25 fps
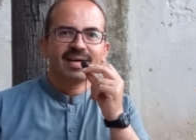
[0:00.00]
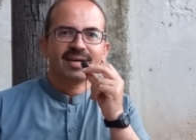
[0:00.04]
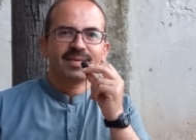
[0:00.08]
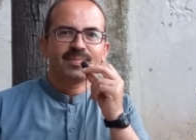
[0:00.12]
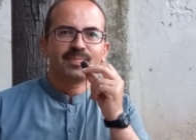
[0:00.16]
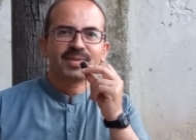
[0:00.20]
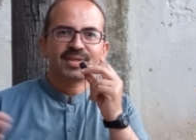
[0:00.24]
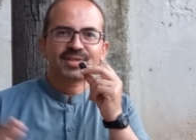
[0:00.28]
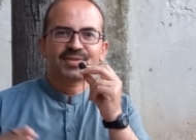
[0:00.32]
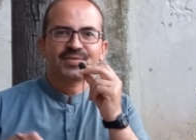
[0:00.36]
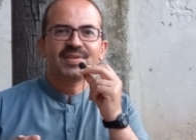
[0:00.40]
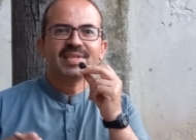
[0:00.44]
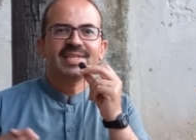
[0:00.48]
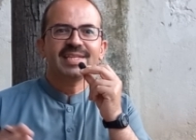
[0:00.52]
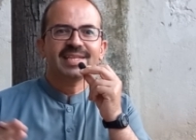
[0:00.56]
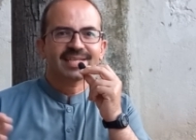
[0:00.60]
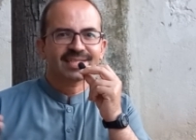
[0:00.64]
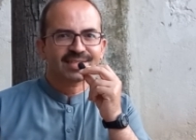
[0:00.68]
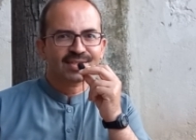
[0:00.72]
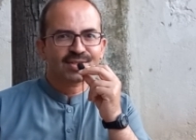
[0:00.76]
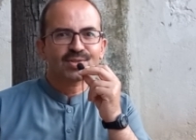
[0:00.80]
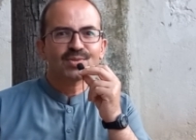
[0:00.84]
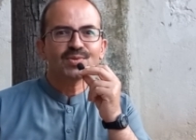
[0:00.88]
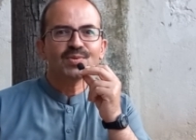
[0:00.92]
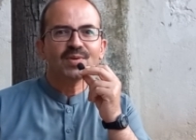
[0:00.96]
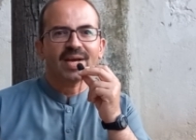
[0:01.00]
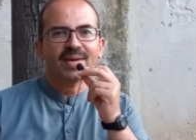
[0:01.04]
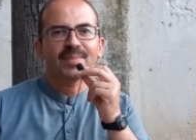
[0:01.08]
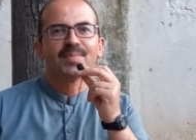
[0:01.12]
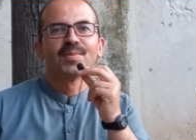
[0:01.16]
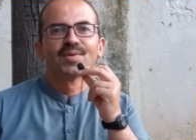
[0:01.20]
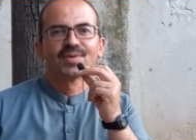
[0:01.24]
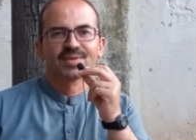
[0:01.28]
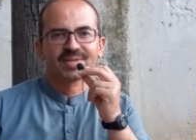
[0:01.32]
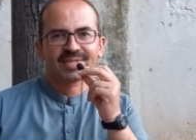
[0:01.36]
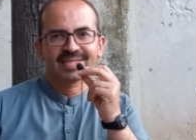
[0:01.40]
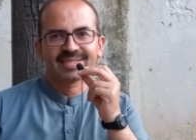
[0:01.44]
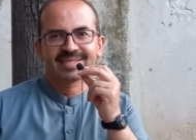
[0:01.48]
between his two
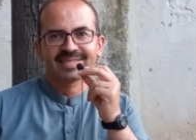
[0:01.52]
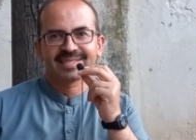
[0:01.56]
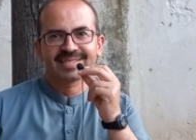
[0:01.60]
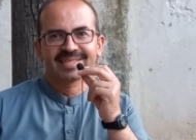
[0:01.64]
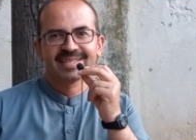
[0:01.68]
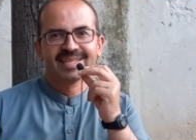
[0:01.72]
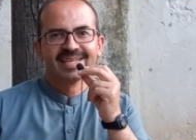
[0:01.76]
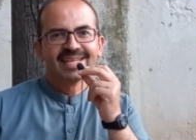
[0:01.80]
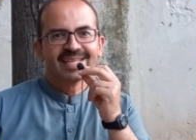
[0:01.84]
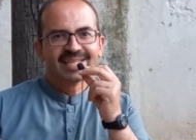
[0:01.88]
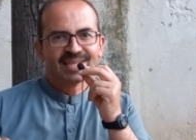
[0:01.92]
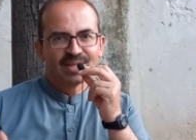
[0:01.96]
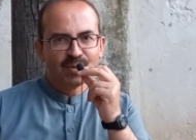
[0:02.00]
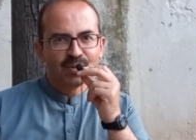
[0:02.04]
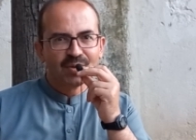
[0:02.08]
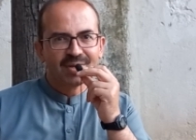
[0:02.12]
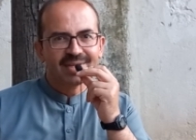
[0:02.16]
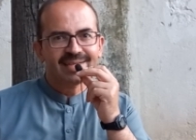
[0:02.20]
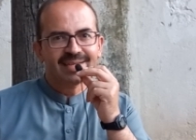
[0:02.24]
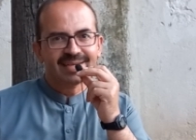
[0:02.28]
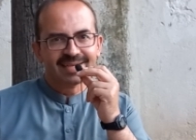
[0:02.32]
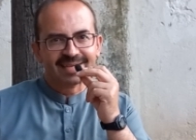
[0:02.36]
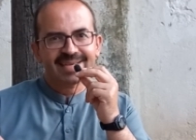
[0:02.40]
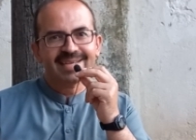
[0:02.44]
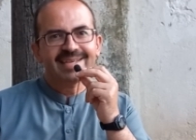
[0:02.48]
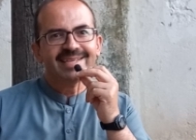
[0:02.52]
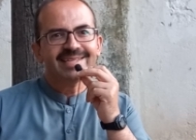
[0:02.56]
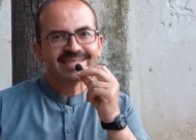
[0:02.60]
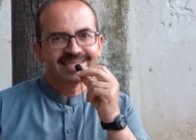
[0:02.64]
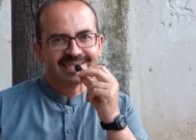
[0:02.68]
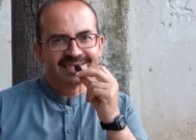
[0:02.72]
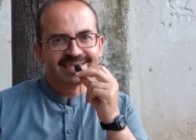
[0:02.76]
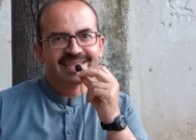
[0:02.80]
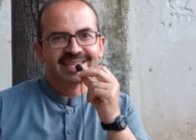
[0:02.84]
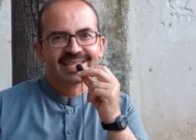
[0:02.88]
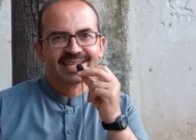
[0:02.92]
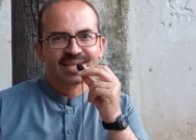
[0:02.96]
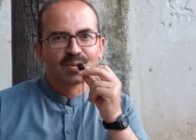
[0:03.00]
emotions, the one
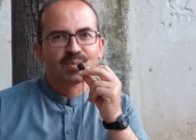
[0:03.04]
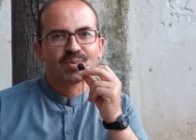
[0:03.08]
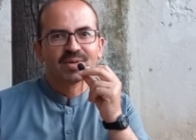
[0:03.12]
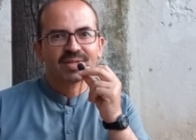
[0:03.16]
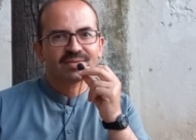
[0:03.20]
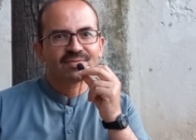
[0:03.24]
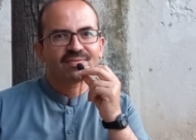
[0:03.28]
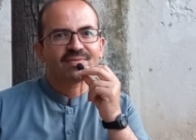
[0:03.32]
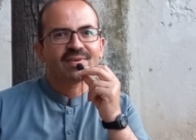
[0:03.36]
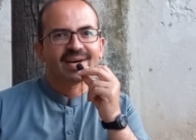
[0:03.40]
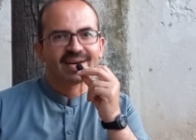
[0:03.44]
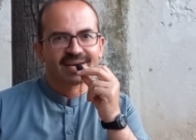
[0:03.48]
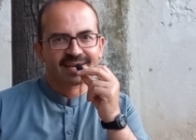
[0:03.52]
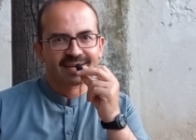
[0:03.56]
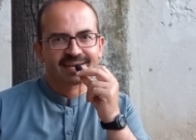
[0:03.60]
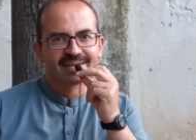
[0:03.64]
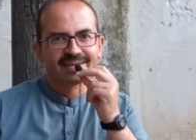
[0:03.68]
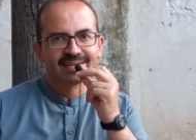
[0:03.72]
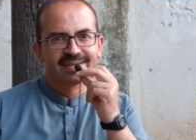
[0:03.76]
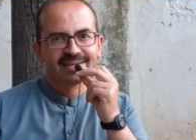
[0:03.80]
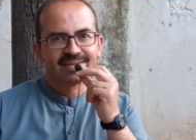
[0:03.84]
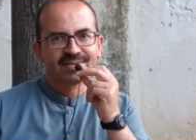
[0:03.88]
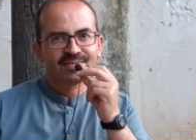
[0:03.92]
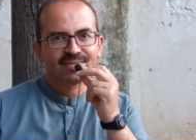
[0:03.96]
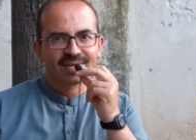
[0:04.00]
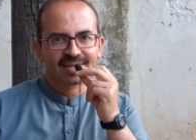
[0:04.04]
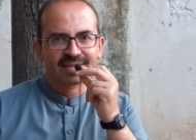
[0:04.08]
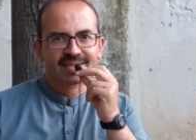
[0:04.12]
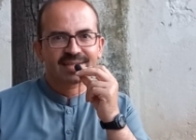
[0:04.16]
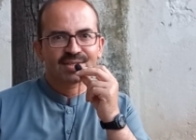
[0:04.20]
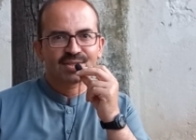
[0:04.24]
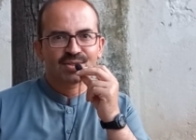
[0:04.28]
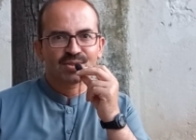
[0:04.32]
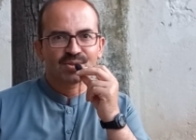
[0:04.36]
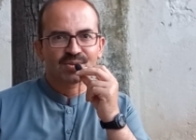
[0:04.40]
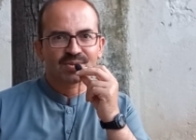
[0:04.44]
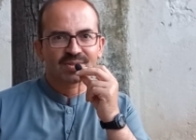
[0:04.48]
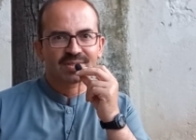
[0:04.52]
against and the one for the
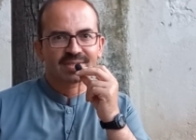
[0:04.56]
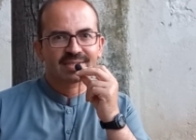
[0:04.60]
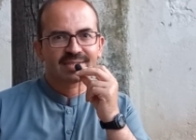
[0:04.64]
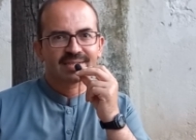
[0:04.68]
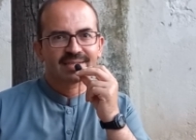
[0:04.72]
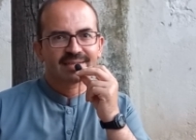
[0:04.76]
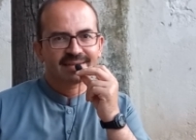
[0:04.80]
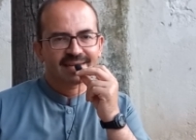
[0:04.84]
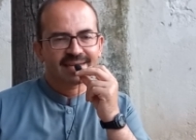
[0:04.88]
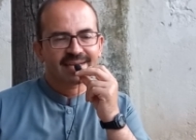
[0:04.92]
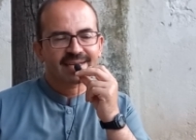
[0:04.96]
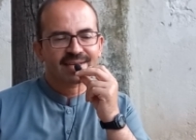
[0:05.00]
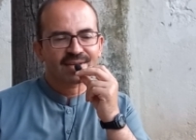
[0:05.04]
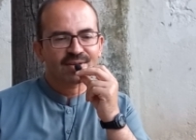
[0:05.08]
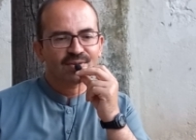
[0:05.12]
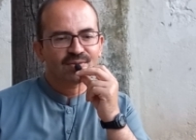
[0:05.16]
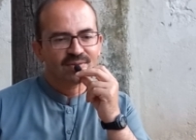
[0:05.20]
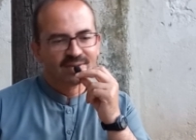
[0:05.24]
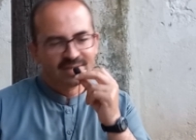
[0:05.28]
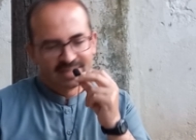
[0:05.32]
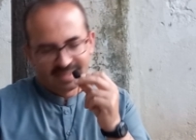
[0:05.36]
Jews. Thank you.